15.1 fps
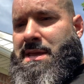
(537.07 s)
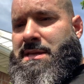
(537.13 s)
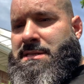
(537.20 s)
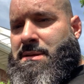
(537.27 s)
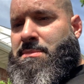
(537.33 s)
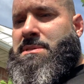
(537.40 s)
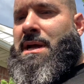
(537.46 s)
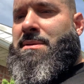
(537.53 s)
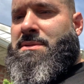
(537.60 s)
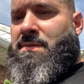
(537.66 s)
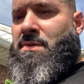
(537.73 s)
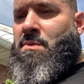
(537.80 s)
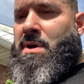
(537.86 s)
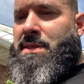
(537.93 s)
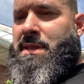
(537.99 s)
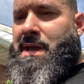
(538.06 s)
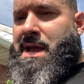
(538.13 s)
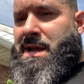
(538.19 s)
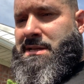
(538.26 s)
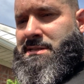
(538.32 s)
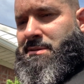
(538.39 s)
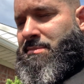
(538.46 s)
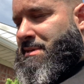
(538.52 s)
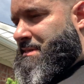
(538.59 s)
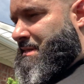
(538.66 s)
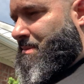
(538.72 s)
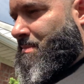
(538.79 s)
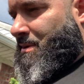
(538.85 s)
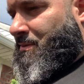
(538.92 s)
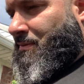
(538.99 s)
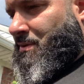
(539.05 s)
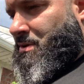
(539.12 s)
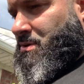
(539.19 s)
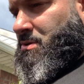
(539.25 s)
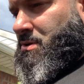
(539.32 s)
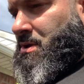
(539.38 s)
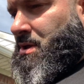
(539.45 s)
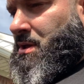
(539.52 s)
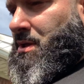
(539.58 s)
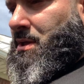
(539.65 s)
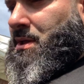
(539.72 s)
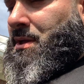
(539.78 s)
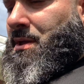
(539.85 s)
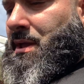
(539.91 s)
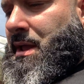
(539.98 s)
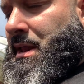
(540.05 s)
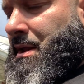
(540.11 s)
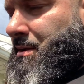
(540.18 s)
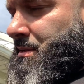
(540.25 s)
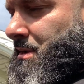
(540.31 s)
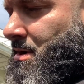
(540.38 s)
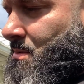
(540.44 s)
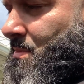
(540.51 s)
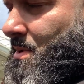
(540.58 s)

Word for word: sometimes if you want, they custom the seatbelts for you. And I was like, oh,